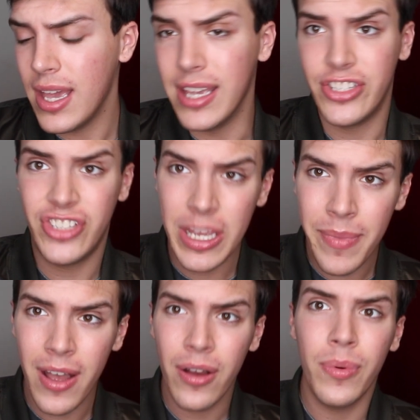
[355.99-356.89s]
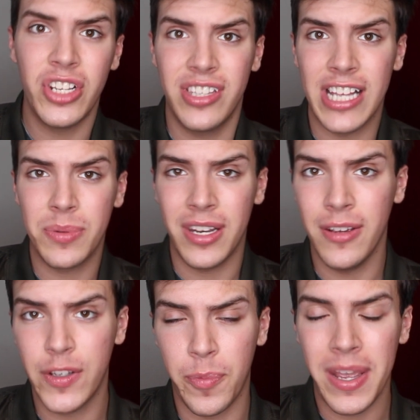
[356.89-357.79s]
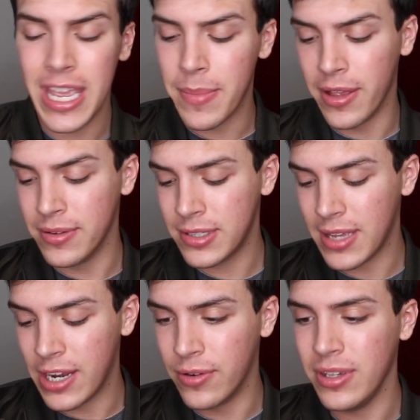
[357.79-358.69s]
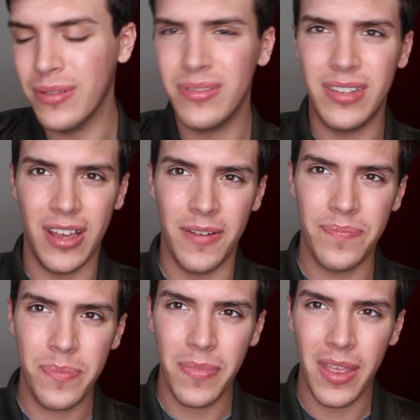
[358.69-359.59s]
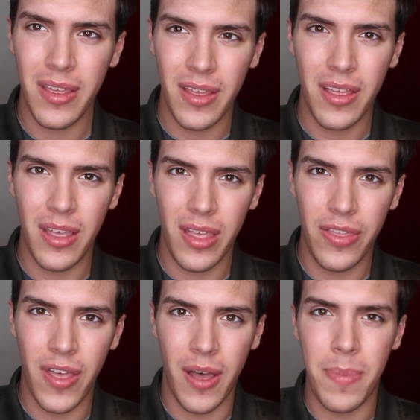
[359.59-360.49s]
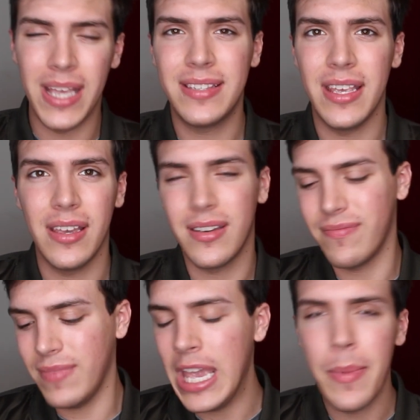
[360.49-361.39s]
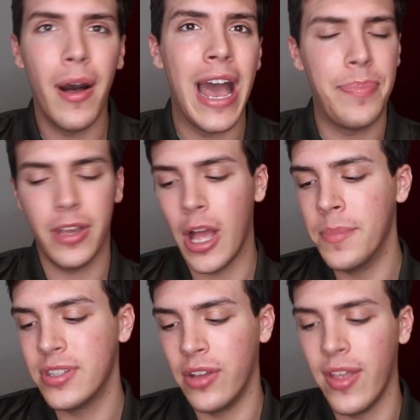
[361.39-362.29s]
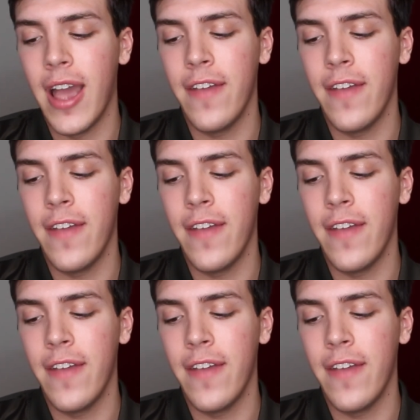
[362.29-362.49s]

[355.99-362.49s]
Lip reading: is Gmail, which that's what I use for my emails. I don't use the basic email app that comes on the